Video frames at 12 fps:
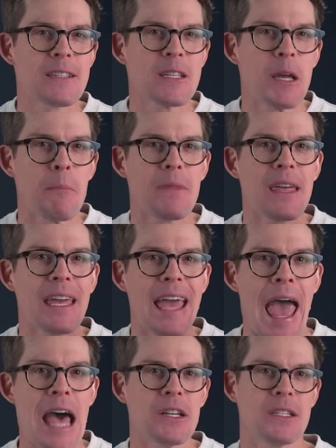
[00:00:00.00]

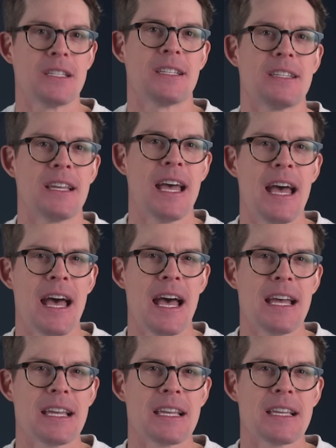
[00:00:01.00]
something else,
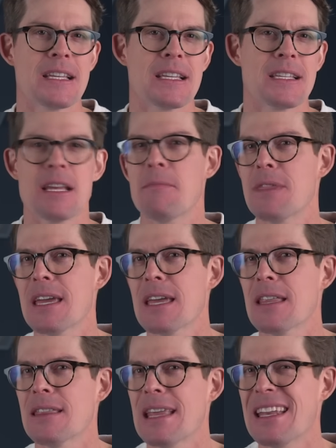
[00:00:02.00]

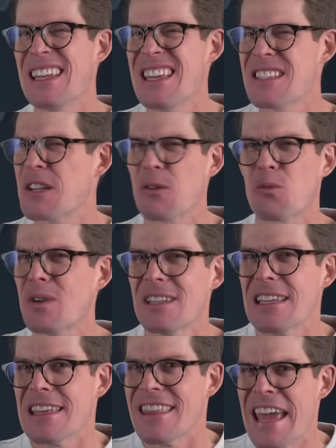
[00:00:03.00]
something that isn't
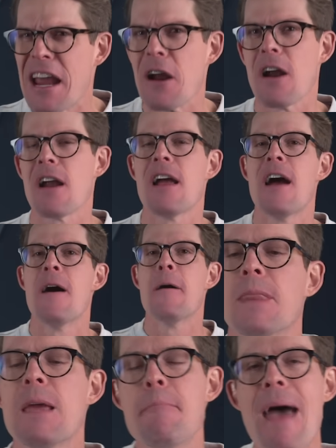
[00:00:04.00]
really there.
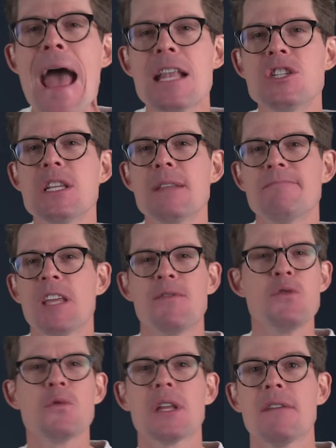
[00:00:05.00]
Imagine
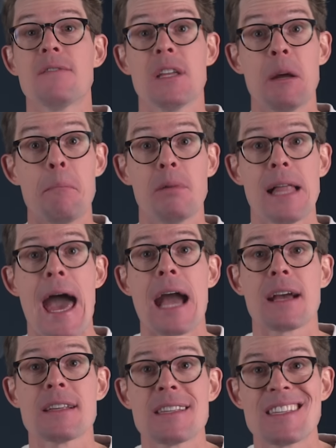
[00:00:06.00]
if you lived in a
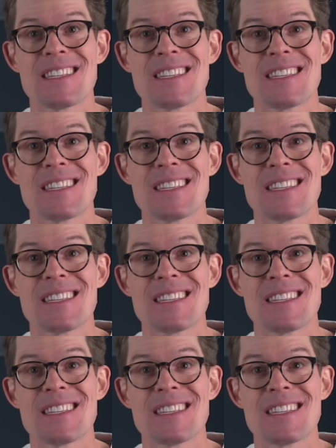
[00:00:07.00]
black,